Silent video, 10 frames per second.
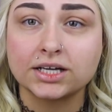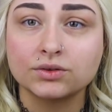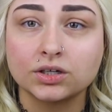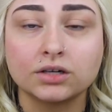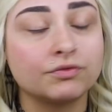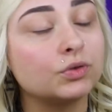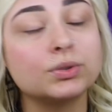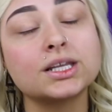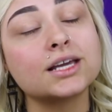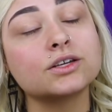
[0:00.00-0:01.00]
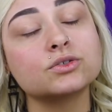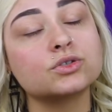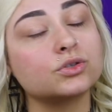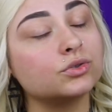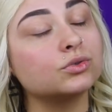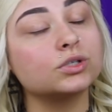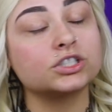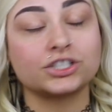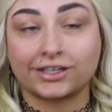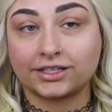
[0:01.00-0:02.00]
down there if you would like to
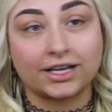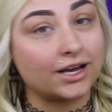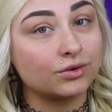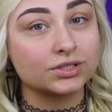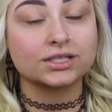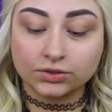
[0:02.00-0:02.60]
check it out.